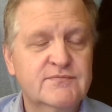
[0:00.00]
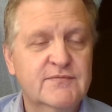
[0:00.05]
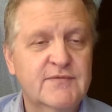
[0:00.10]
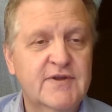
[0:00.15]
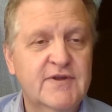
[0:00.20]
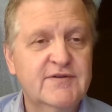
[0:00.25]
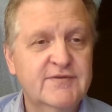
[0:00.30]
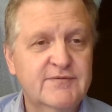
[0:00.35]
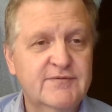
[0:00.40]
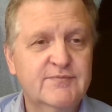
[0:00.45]

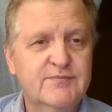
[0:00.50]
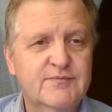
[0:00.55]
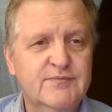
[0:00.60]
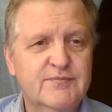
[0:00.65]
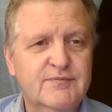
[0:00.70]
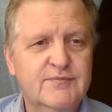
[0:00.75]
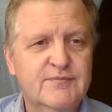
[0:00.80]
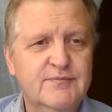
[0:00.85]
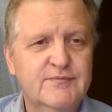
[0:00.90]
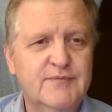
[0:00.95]
This
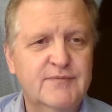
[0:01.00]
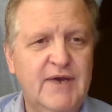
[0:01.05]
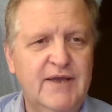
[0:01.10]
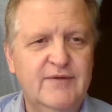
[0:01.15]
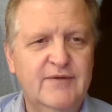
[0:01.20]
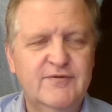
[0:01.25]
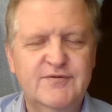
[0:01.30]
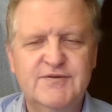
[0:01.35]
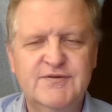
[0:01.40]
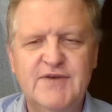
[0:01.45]

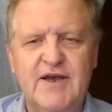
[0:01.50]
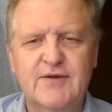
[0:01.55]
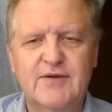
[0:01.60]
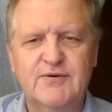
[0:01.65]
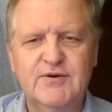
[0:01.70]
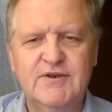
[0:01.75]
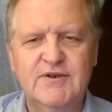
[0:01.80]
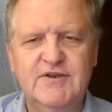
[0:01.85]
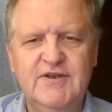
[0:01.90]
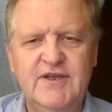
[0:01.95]
might
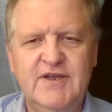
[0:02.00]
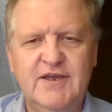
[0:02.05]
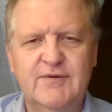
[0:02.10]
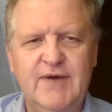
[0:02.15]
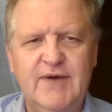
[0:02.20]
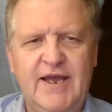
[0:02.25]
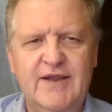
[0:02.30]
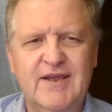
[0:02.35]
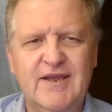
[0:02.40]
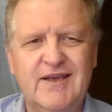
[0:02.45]
sound good to you,
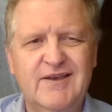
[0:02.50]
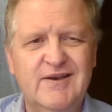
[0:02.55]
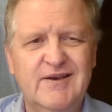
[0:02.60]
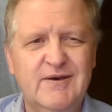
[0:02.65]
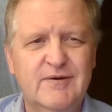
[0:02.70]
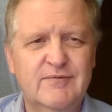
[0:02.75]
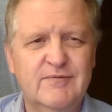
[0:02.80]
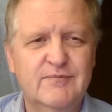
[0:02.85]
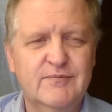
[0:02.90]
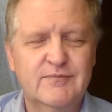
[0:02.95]
right? Like
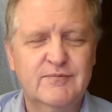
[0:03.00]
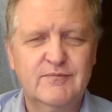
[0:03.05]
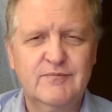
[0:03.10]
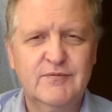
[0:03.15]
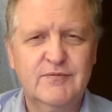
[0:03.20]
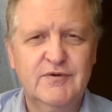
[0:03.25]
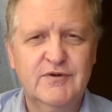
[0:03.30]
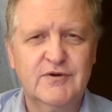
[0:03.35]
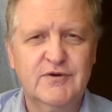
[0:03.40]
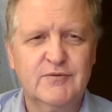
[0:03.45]

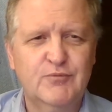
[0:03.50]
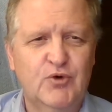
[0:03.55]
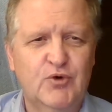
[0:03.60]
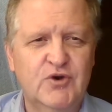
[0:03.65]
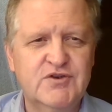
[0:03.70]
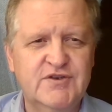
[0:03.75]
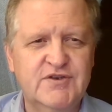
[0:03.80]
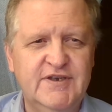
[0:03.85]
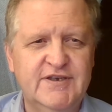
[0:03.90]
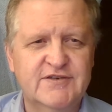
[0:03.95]
learn
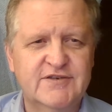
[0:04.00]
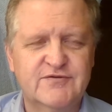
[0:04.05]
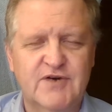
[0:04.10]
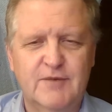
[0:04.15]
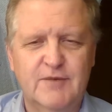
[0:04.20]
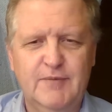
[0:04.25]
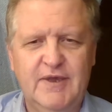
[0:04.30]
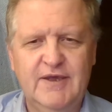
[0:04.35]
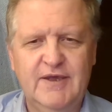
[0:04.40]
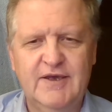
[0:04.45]
Portuguese
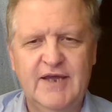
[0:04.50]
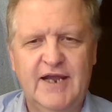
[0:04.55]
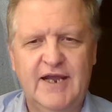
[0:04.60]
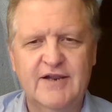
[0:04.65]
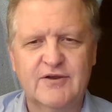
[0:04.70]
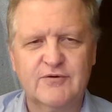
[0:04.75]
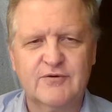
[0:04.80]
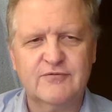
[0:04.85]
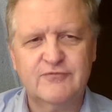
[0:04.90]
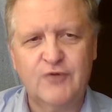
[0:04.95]
from me, you got
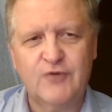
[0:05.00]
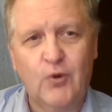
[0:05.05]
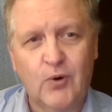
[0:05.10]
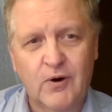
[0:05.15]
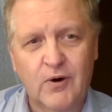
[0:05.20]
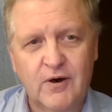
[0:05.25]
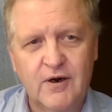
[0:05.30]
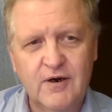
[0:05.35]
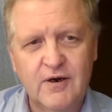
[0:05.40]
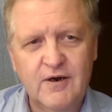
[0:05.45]
to learn
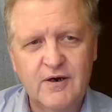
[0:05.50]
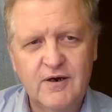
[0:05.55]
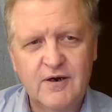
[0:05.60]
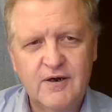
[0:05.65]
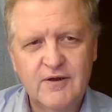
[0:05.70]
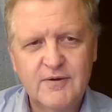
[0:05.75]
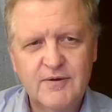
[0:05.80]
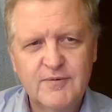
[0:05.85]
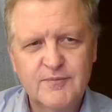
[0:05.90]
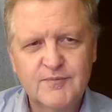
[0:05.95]
four.
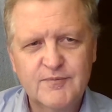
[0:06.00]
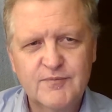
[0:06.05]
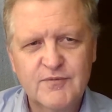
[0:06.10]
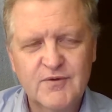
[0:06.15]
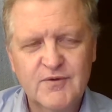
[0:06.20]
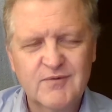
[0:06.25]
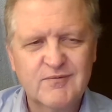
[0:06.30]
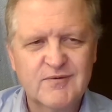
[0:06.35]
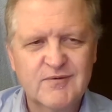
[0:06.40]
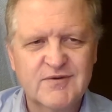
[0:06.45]

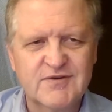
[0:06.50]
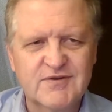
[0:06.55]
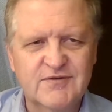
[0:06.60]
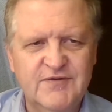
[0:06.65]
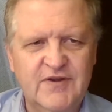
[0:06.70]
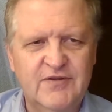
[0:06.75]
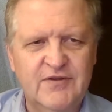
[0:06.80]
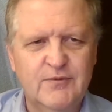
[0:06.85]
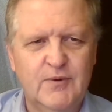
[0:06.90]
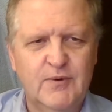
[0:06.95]
There's a
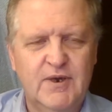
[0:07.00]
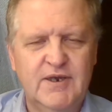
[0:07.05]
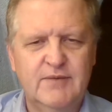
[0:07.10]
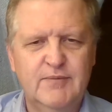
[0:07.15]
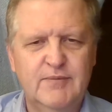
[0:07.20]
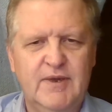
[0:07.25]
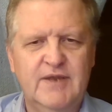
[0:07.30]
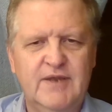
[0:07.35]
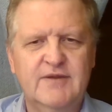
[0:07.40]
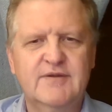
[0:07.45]
fifth one,
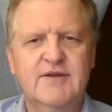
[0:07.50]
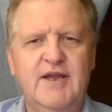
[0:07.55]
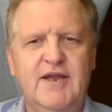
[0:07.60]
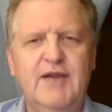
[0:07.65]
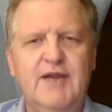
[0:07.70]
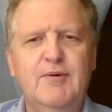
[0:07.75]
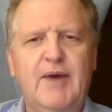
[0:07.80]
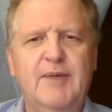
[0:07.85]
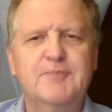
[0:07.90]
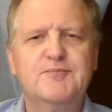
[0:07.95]
but
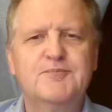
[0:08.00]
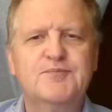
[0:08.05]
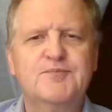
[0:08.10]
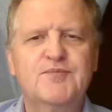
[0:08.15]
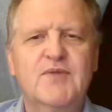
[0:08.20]
anyway,